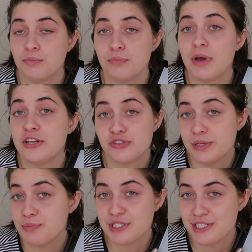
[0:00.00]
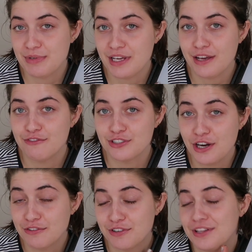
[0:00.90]
my dream was to be a
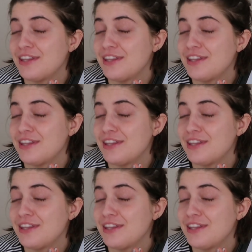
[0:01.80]
photographer.